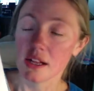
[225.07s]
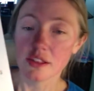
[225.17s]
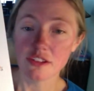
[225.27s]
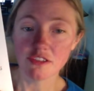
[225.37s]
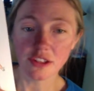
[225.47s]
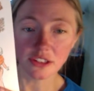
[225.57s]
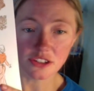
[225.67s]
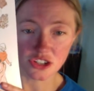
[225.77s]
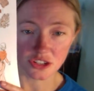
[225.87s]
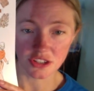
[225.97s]
The
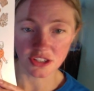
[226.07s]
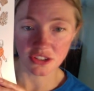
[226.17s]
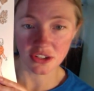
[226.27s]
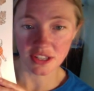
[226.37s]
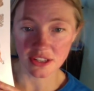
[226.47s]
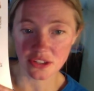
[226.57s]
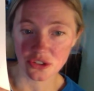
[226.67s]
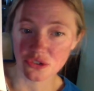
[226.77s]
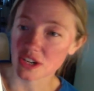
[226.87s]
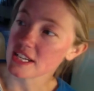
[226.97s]
villagers stood in the
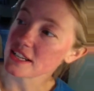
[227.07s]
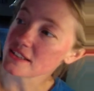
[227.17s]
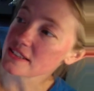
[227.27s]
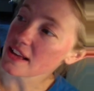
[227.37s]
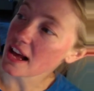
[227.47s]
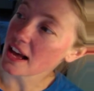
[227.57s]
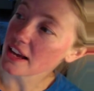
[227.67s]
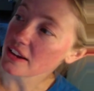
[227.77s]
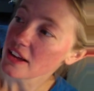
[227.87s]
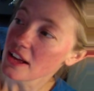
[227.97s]
street and
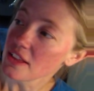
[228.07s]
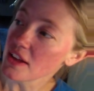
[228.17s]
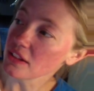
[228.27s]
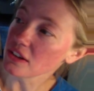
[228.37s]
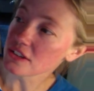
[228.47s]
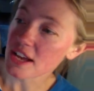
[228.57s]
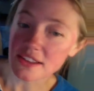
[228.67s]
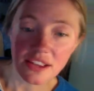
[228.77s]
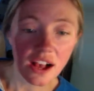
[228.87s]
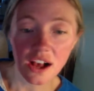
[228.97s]
sighed. They looked
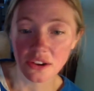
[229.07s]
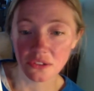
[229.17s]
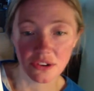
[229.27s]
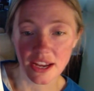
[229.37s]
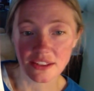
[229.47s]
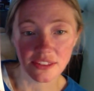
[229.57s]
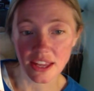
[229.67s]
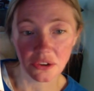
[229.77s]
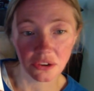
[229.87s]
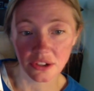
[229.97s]
as hungry as they
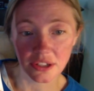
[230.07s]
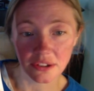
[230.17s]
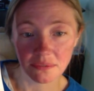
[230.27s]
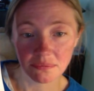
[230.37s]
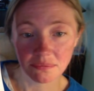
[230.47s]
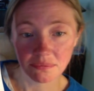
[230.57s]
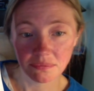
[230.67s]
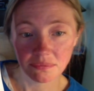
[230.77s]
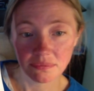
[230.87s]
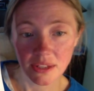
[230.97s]
could.
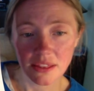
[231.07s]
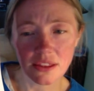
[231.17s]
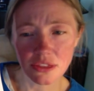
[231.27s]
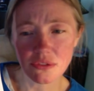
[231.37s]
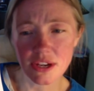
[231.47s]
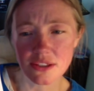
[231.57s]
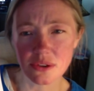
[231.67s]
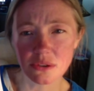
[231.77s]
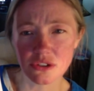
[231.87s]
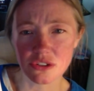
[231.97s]
The 3
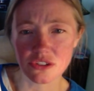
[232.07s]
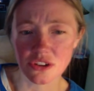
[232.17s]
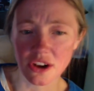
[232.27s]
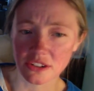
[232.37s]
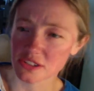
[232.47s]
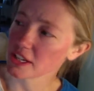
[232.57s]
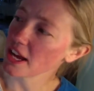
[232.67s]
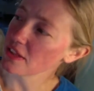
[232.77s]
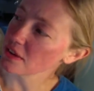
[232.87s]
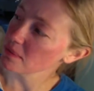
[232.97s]
soldiers talked
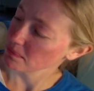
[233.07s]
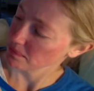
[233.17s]
together.